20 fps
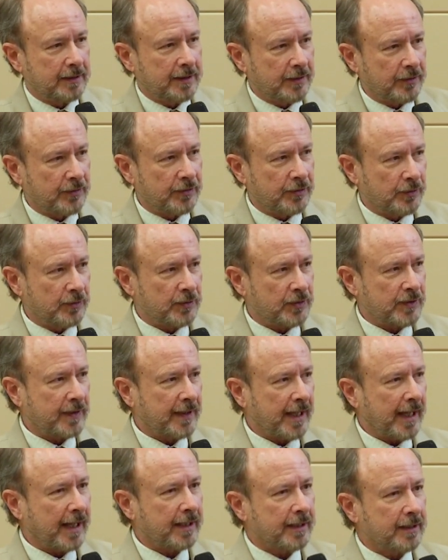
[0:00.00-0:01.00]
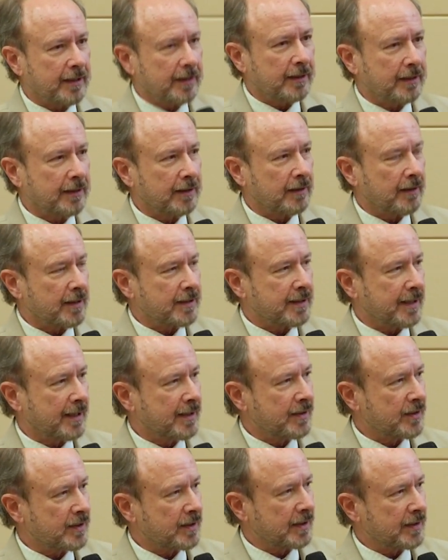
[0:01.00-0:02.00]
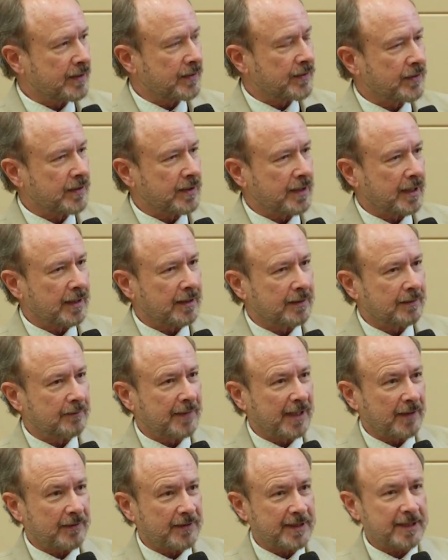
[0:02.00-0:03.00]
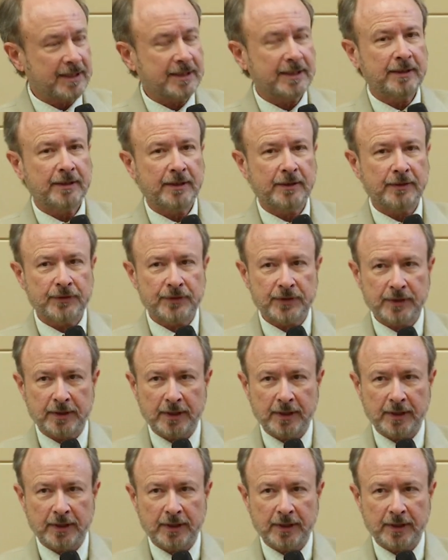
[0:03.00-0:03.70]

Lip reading: introduced that in Los Angeles about 16 years